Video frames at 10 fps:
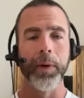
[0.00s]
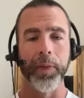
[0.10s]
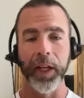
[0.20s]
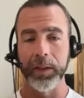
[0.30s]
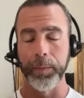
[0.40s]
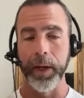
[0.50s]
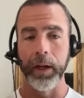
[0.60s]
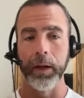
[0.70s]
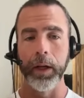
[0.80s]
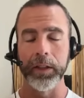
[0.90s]
but that's a
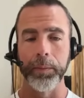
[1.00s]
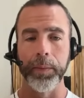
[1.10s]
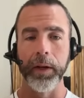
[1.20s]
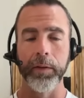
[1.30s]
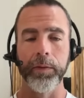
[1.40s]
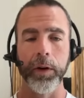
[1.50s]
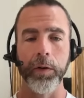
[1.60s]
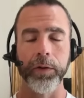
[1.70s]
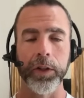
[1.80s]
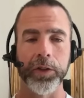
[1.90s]
big, you
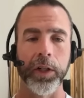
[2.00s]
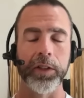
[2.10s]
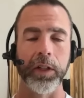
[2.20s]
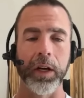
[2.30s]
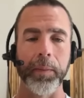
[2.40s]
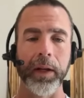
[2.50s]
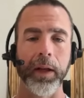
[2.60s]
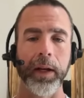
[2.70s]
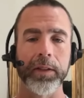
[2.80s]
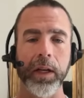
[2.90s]
know, frustration a lot of my
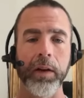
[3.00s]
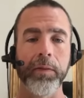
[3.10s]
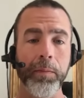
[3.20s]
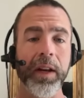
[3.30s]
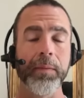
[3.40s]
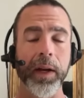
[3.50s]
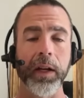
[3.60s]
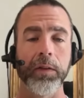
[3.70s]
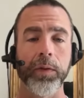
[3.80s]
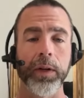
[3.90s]
clients have. Many of my
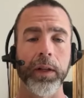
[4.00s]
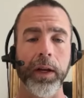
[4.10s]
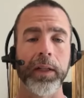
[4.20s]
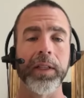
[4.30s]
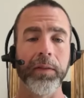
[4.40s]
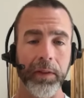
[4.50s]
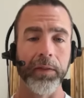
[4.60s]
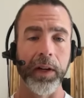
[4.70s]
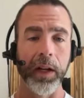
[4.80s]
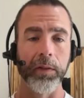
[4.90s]
California clients have
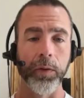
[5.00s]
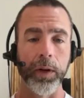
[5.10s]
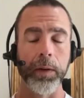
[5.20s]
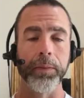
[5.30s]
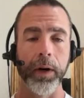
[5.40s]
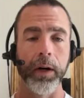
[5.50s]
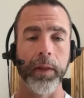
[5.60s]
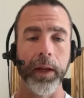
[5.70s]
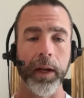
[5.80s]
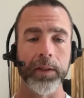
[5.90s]
left California prior
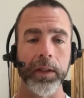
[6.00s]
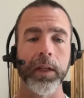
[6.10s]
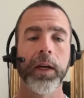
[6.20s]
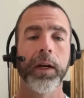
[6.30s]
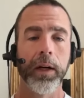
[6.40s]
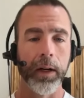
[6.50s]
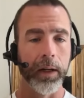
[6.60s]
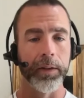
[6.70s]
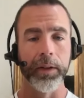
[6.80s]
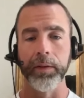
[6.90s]
to the exit,
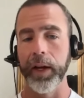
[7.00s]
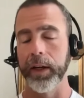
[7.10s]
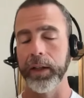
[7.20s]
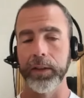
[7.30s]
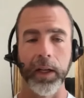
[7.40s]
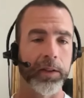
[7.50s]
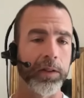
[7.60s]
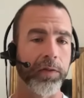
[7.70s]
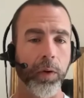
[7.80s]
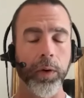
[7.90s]
Nevada,
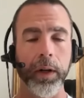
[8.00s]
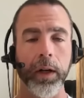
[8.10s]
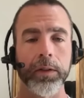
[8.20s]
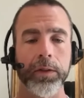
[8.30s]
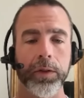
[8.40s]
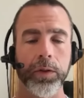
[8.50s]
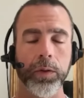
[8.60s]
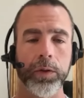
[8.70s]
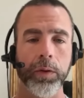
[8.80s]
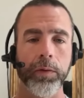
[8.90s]
Texas, Florida,
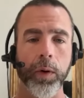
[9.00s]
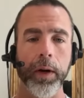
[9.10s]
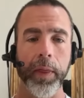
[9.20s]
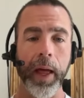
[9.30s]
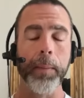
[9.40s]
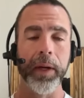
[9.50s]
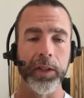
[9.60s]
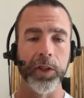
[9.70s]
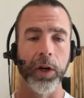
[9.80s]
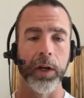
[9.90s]
to avoid that
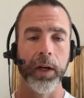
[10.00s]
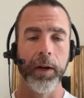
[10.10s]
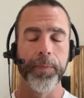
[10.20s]
big chunk.